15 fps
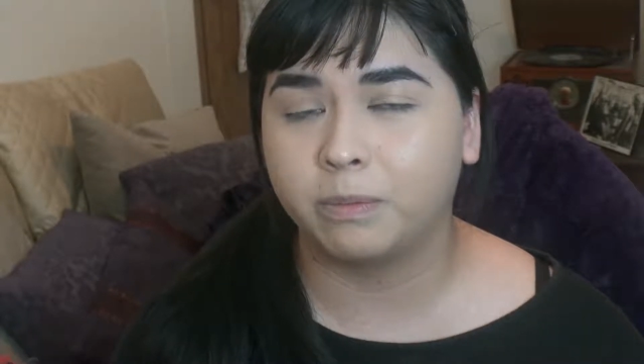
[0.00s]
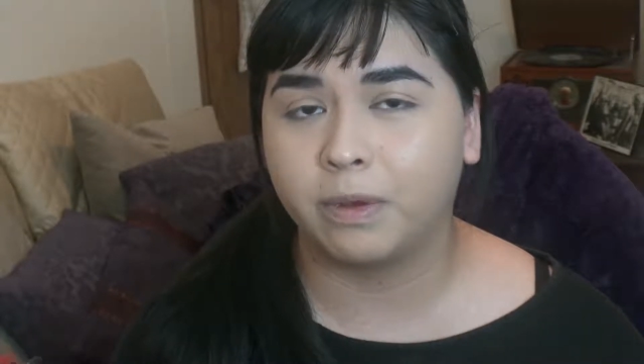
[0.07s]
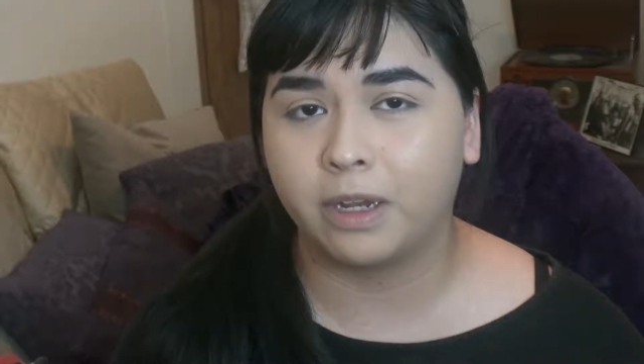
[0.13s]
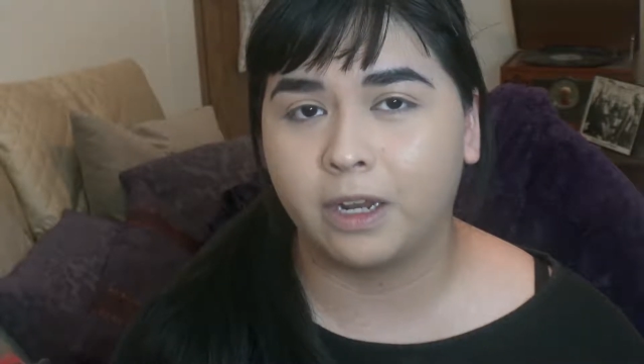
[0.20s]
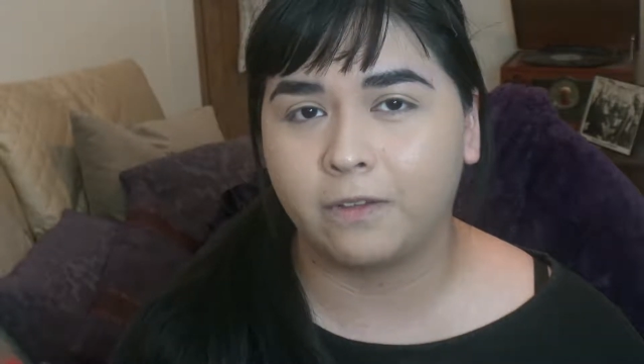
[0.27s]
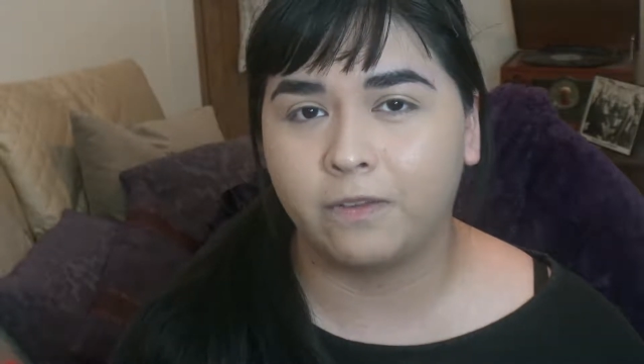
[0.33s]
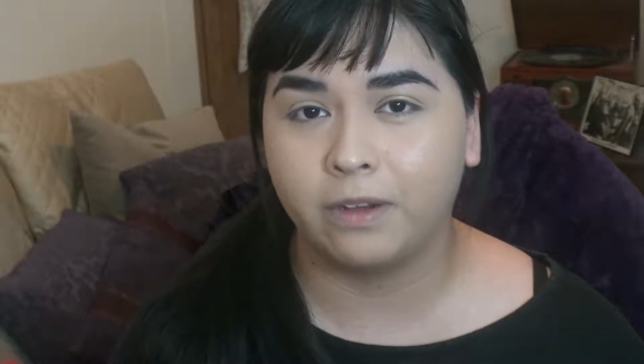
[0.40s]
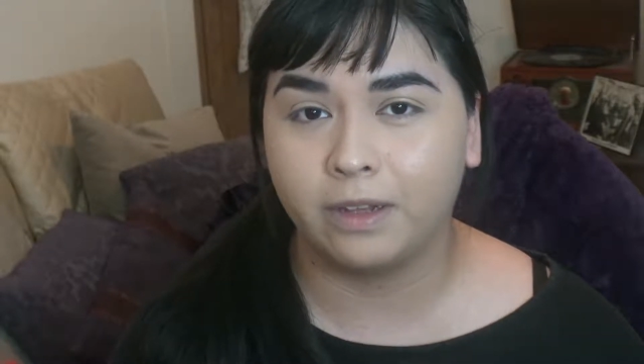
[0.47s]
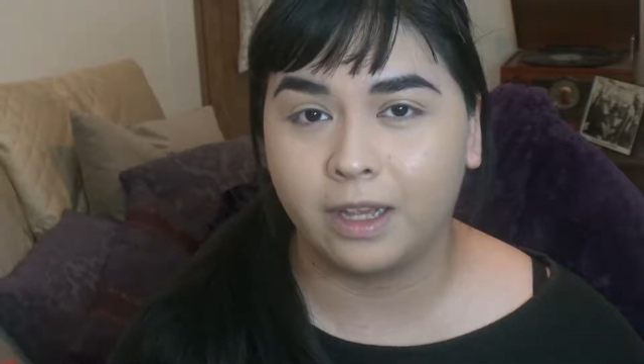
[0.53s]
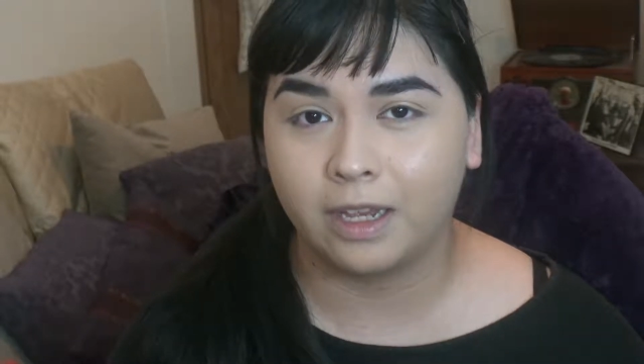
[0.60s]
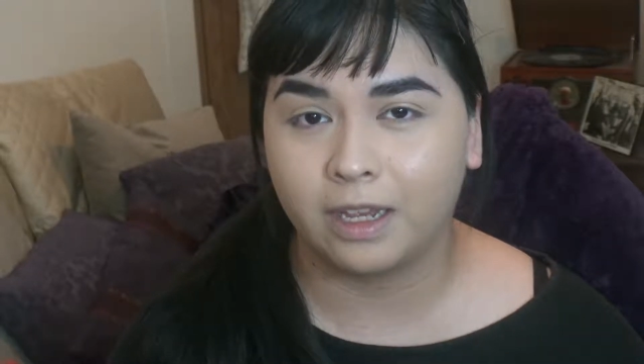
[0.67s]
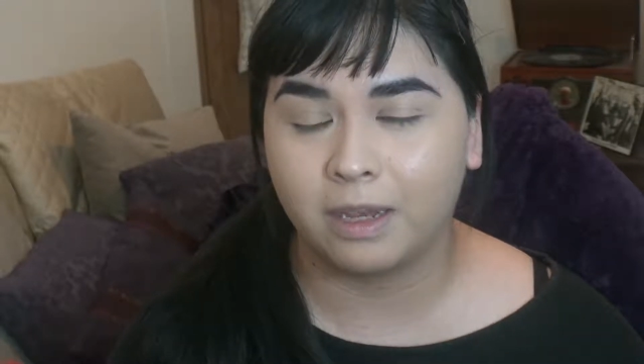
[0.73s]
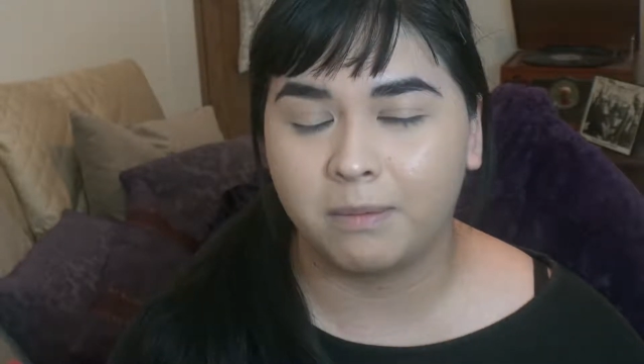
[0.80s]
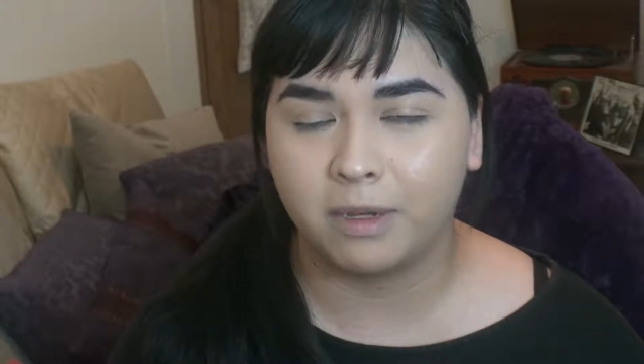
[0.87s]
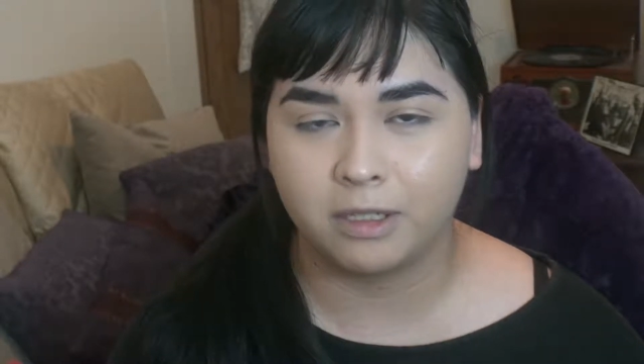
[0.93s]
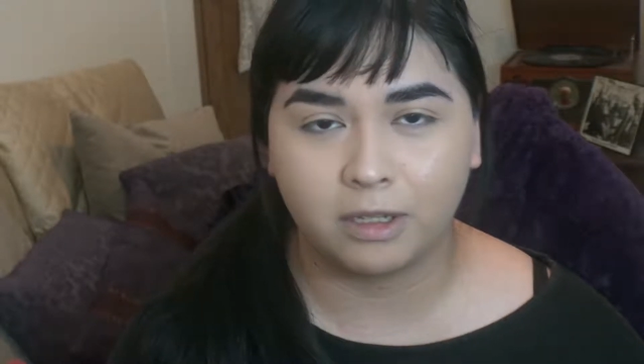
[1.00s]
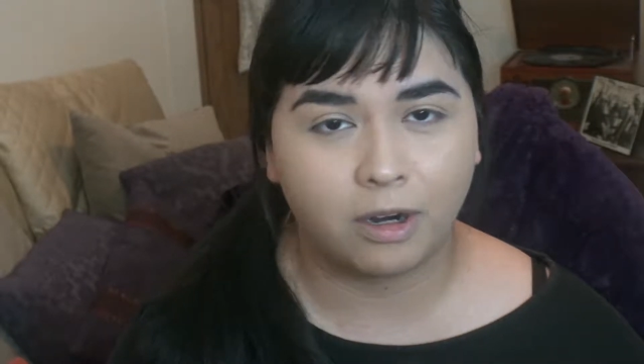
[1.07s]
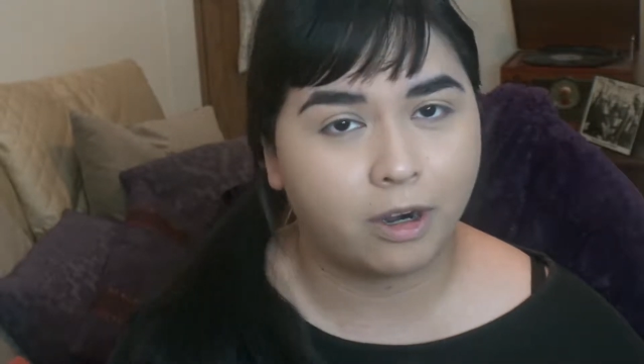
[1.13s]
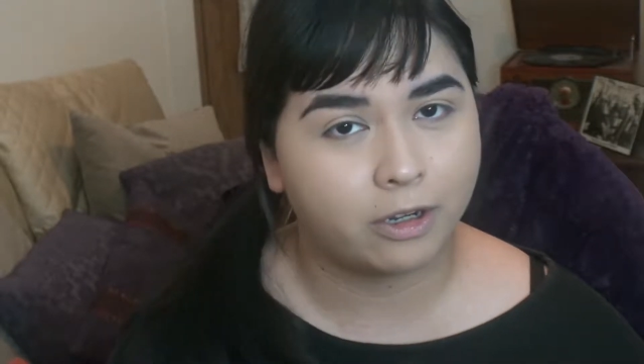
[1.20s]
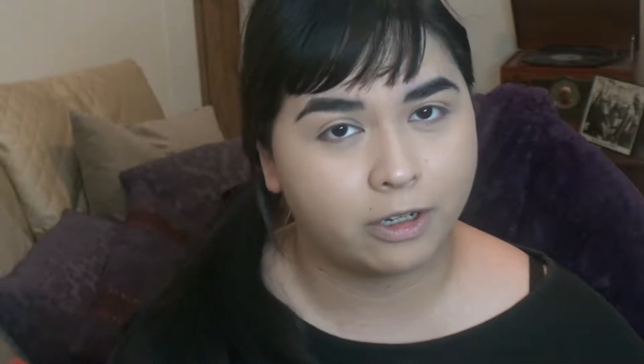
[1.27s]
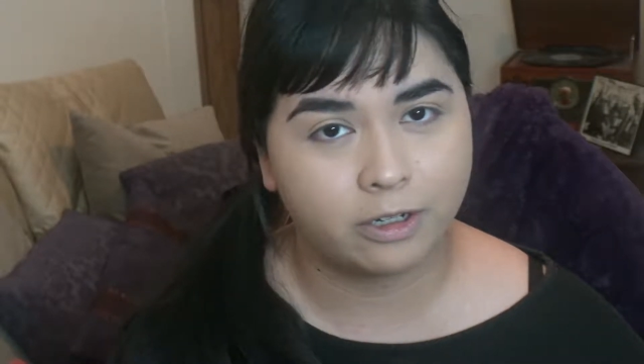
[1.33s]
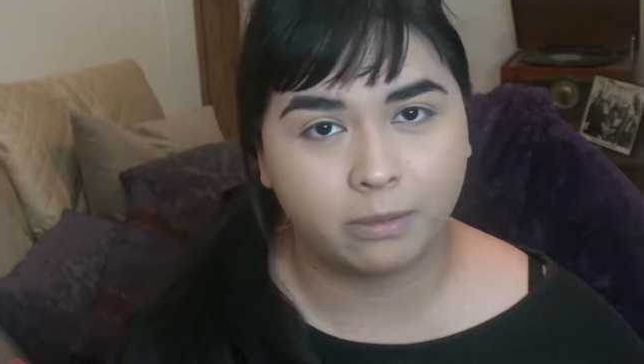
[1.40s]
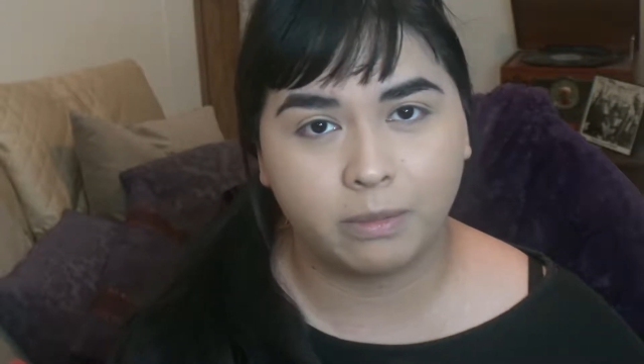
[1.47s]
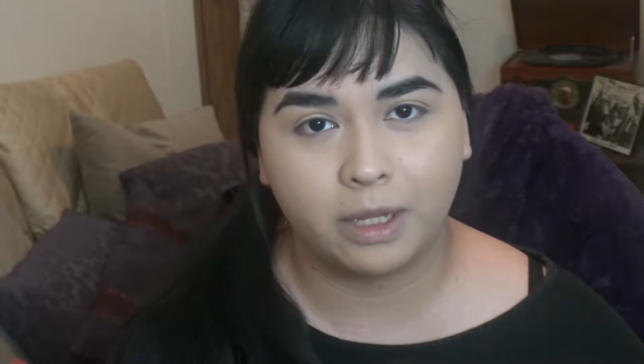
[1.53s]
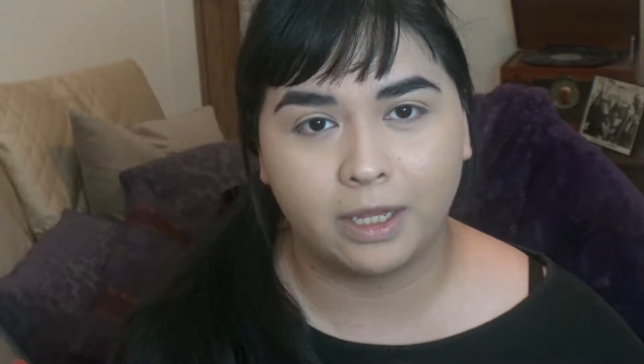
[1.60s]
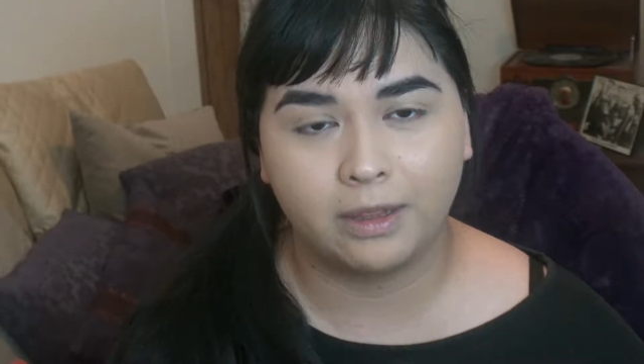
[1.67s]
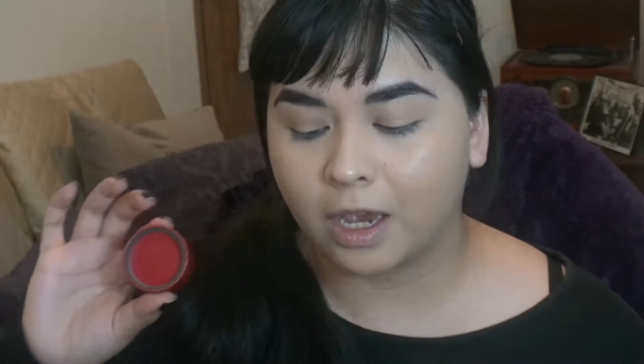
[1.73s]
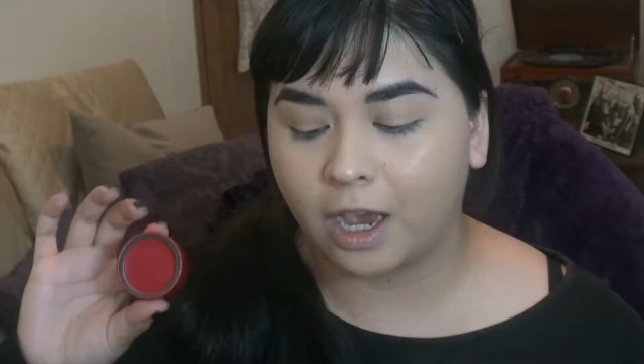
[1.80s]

but I feel like it makes it harder to blend.